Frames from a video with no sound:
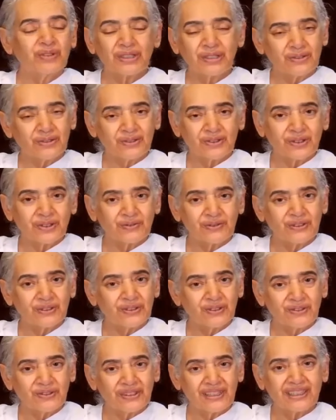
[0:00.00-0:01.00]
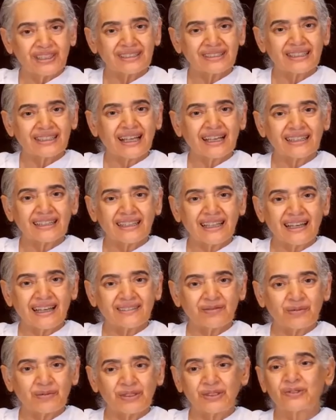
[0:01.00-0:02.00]
We don't often do things like
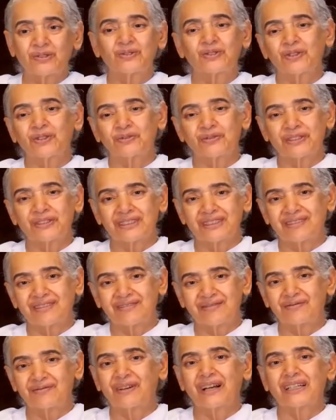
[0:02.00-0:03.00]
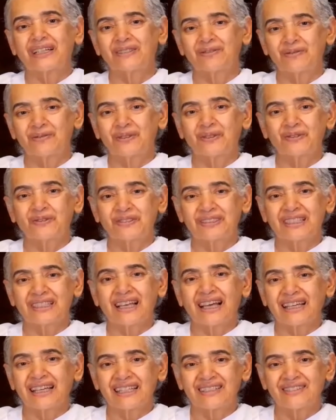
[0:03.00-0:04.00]
that. We don't often find phones
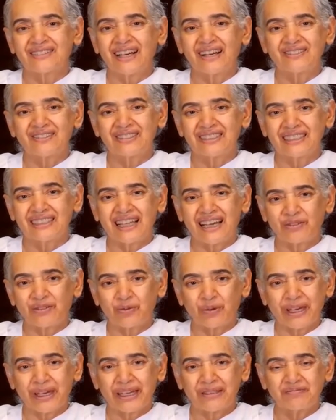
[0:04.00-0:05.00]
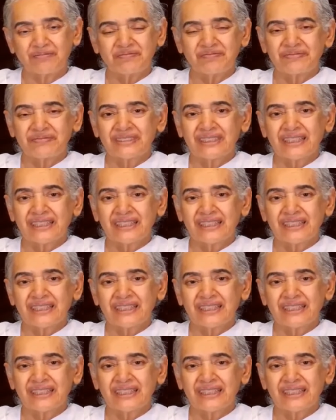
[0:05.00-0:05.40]
lying around in that way.